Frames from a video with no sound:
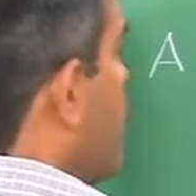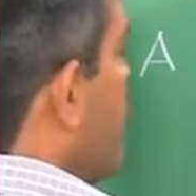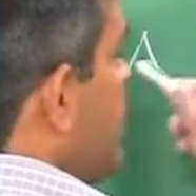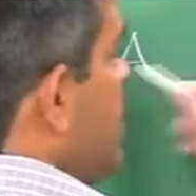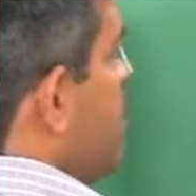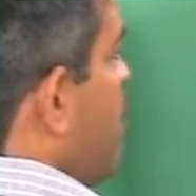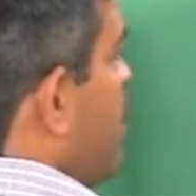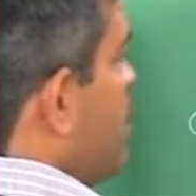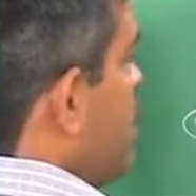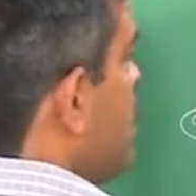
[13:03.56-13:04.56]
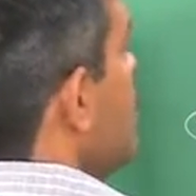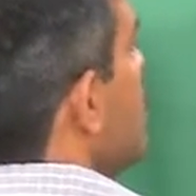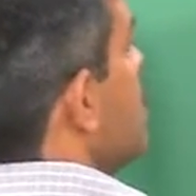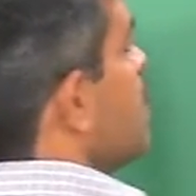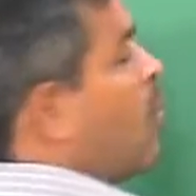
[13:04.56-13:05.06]
of every department
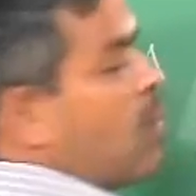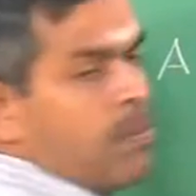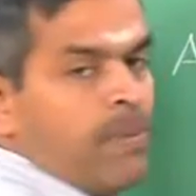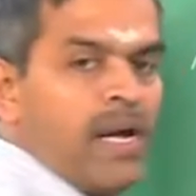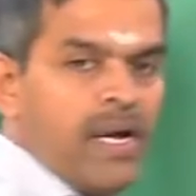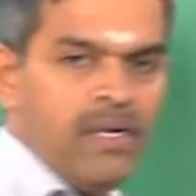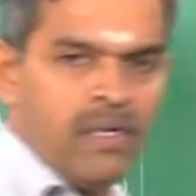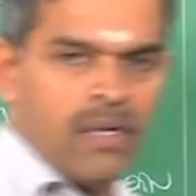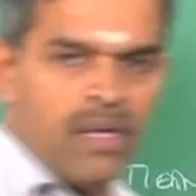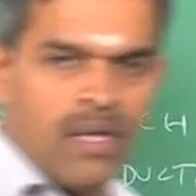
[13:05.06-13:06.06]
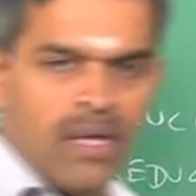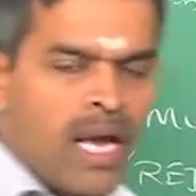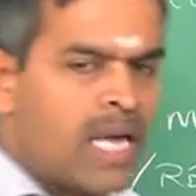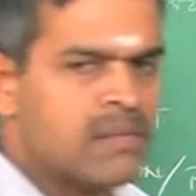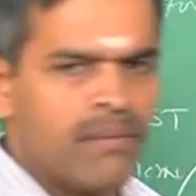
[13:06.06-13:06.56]
in the whole plant,
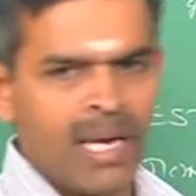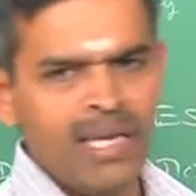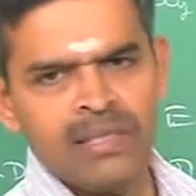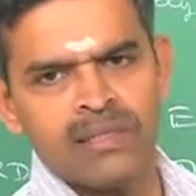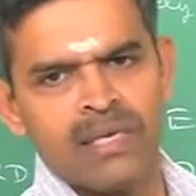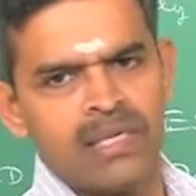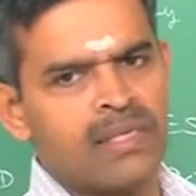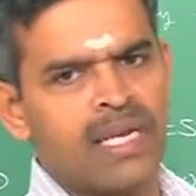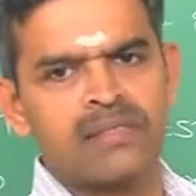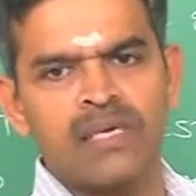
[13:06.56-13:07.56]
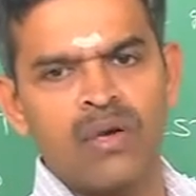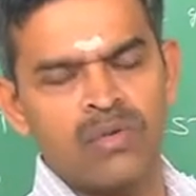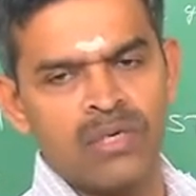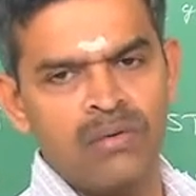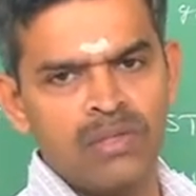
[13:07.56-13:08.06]
as a manager as an
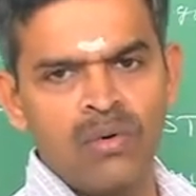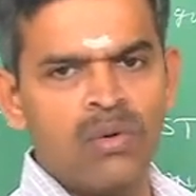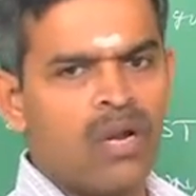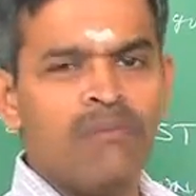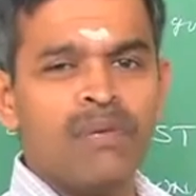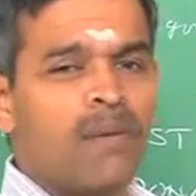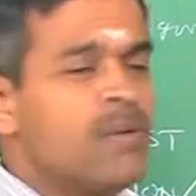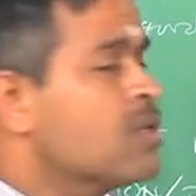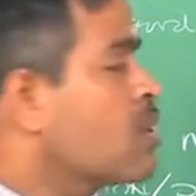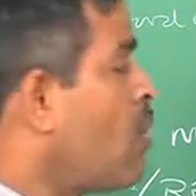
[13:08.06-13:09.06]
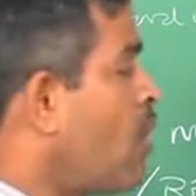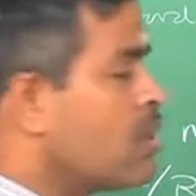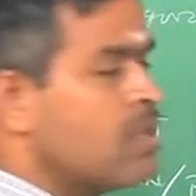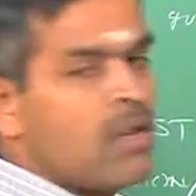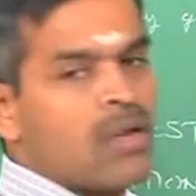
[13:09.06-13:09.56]
executive you will not be able to
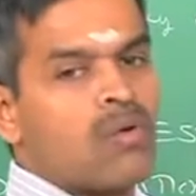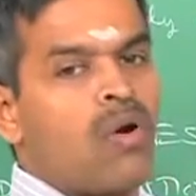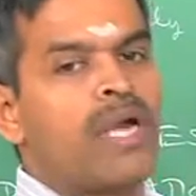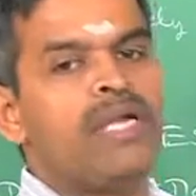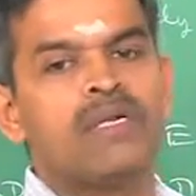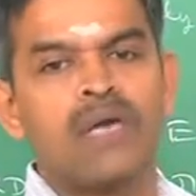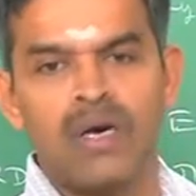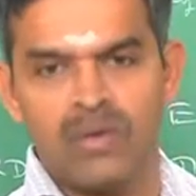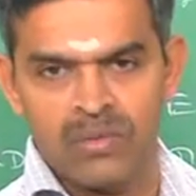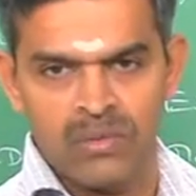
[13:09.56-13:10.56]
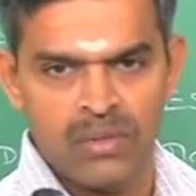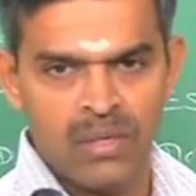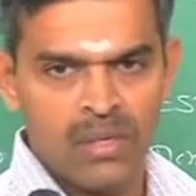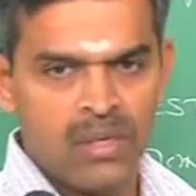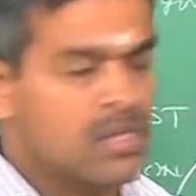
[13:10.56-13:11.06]
corner or coin down
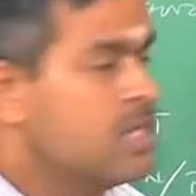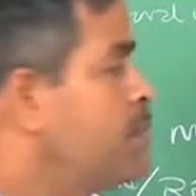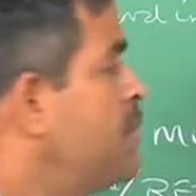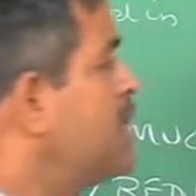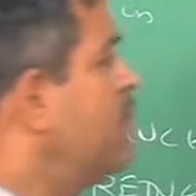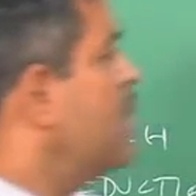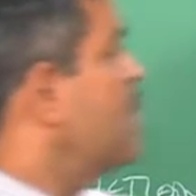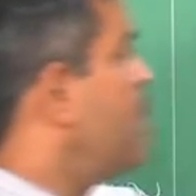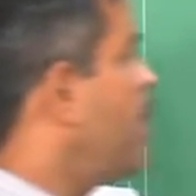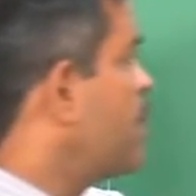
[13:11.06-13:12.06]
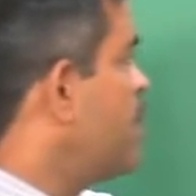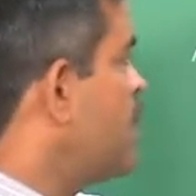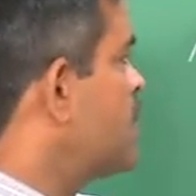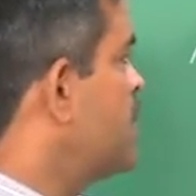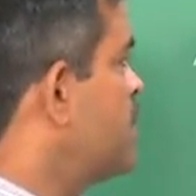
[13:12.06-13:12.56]
a specific department
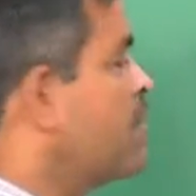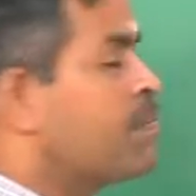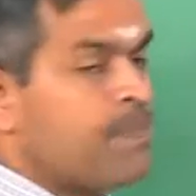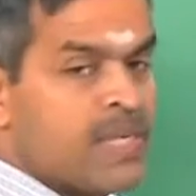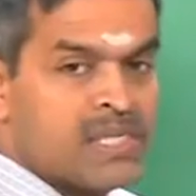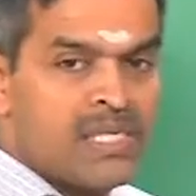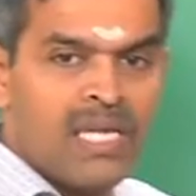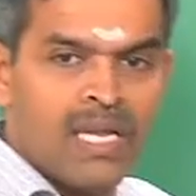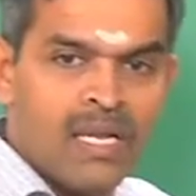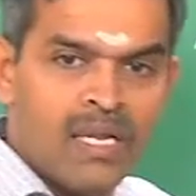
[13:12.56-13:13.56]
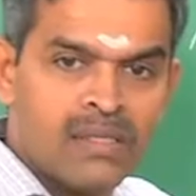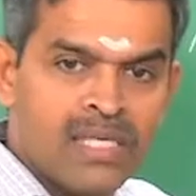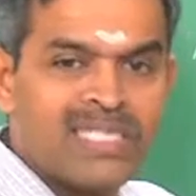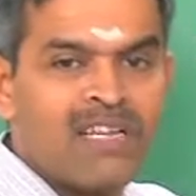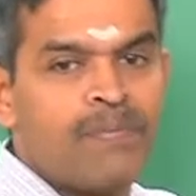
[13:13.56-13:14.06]
or a specific personnel,
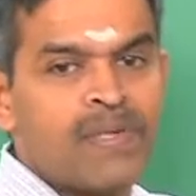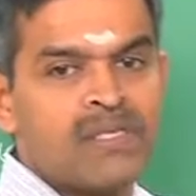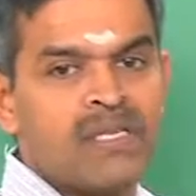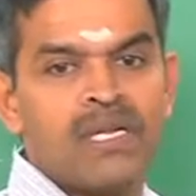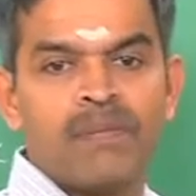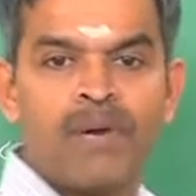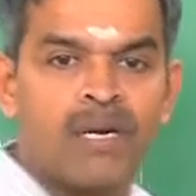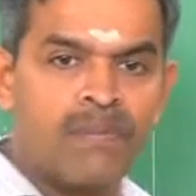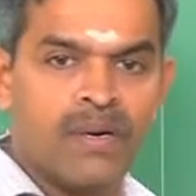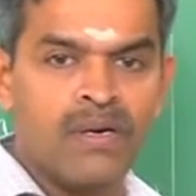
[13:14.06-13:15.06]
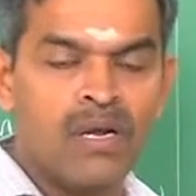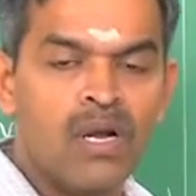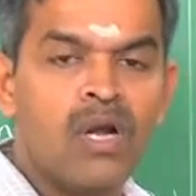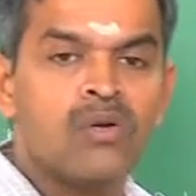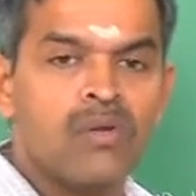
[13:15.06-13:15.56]
set of person in the department
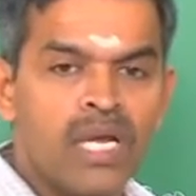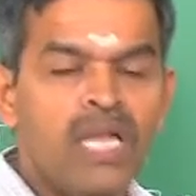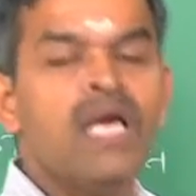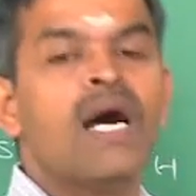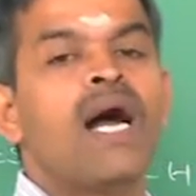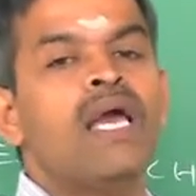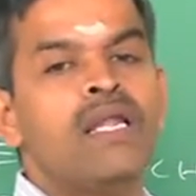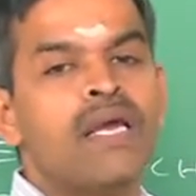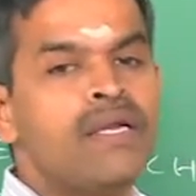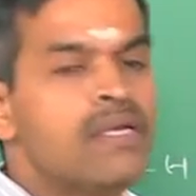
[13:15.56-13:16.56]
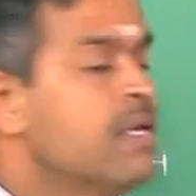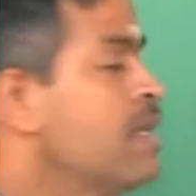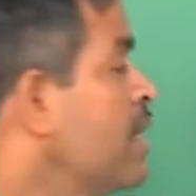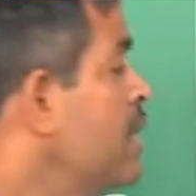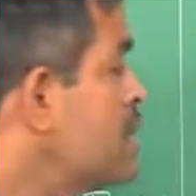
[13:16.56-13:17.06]
to really highlight
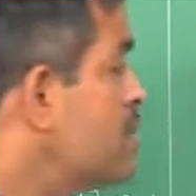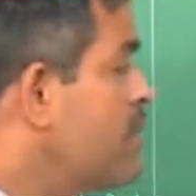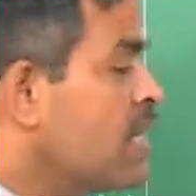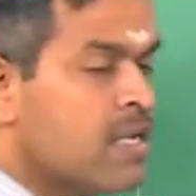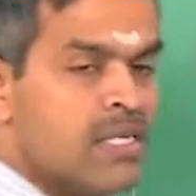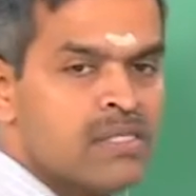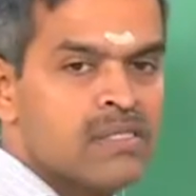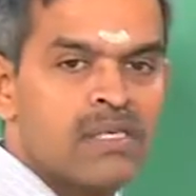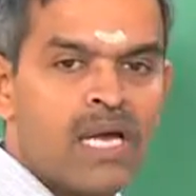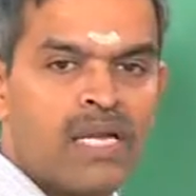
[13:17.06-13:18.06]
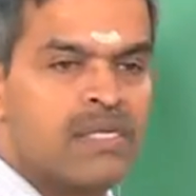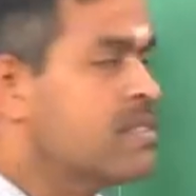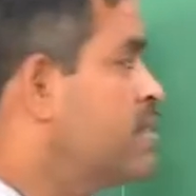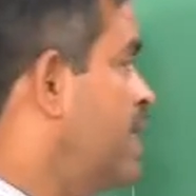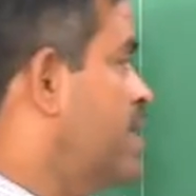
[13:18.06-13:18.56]
his weakness and his
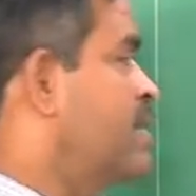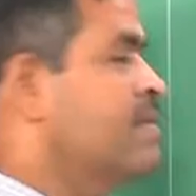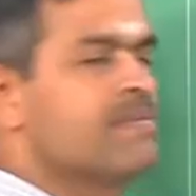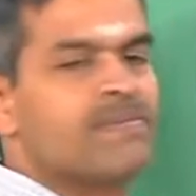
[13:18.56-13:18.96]
strength.